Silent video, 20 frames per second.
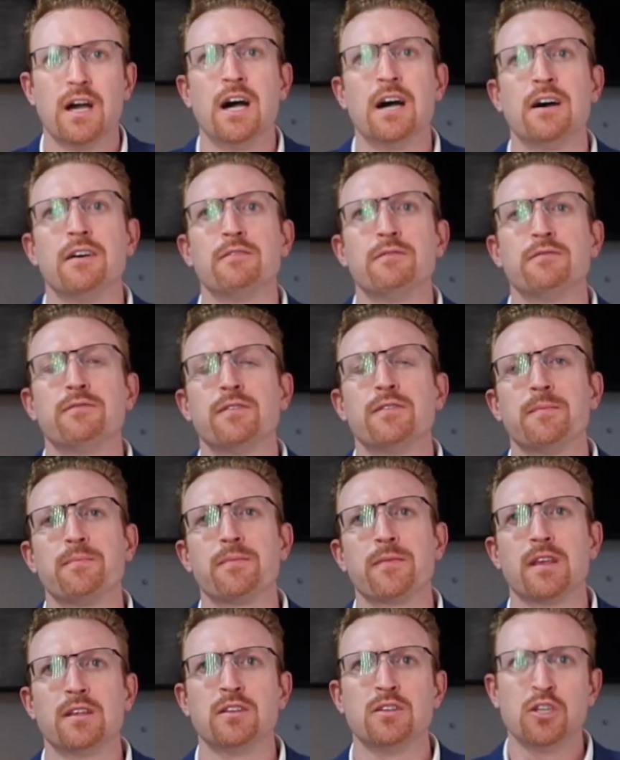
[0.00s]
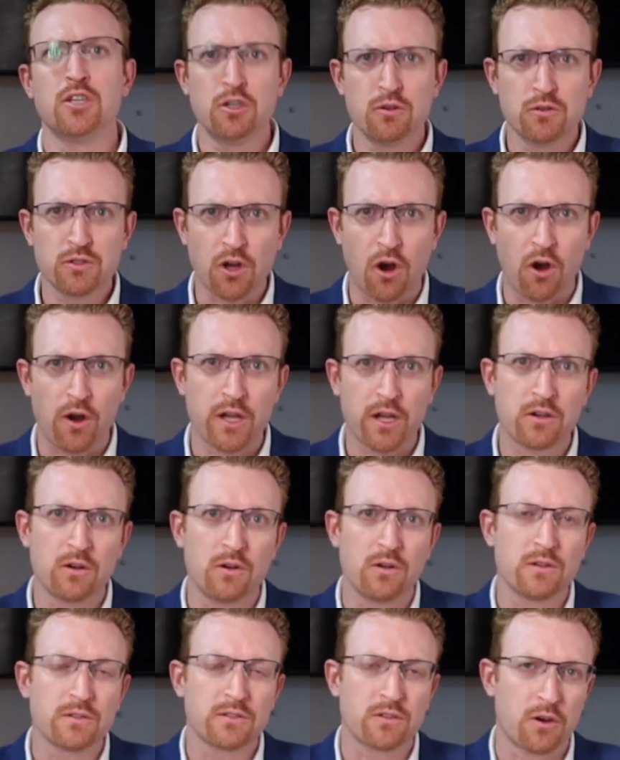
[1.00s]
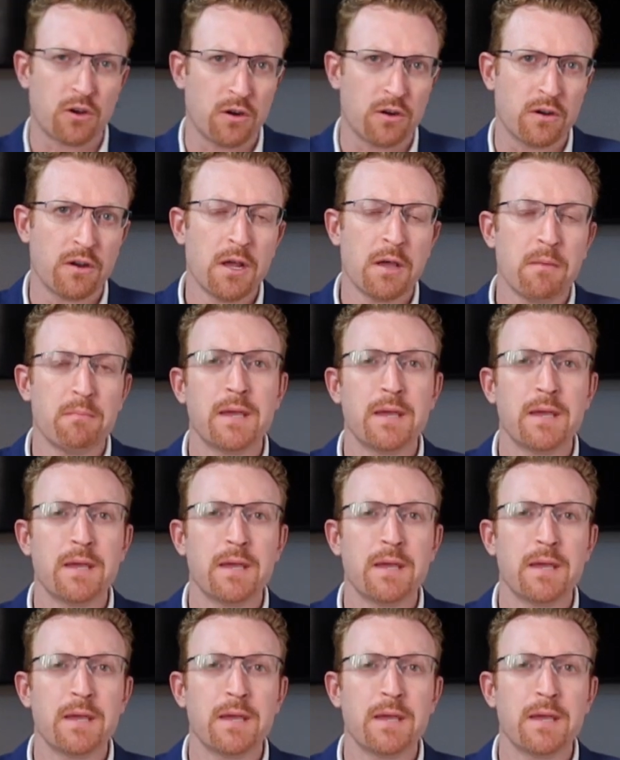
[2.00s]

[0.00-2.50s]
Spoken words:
of news articles or